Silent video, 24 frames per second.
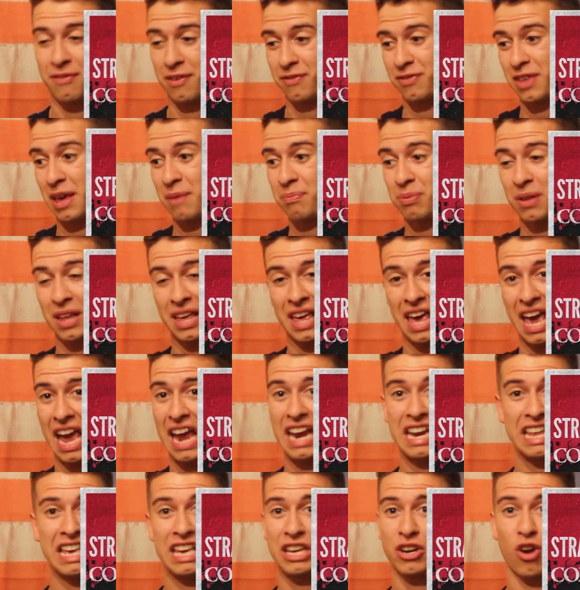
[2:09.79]
If they play
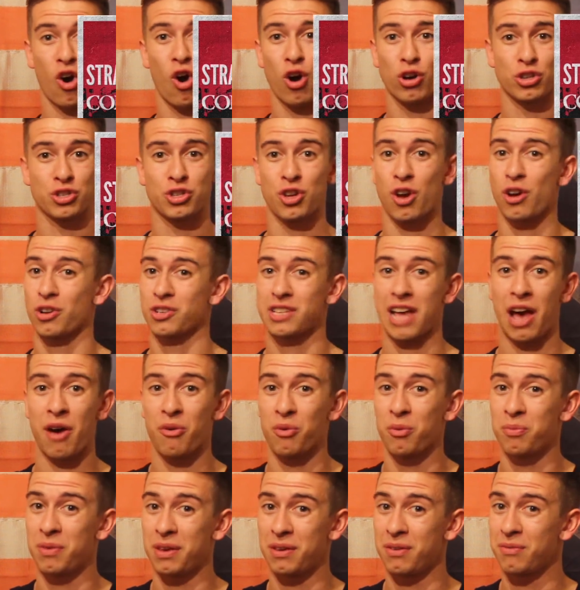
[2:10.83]
any and all songs, I will
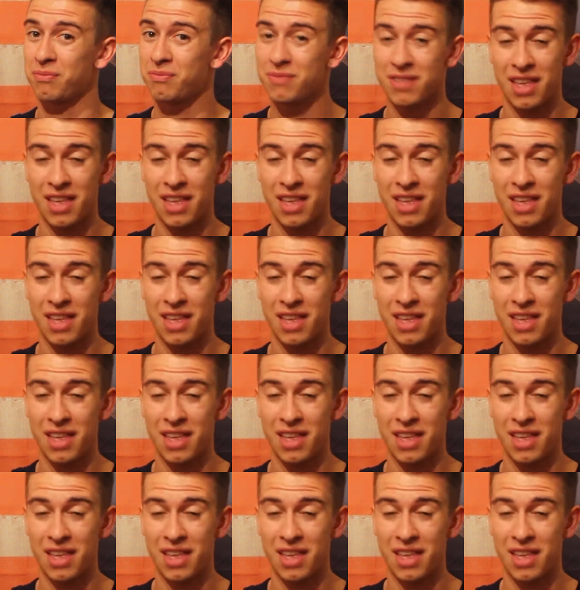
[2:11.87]
be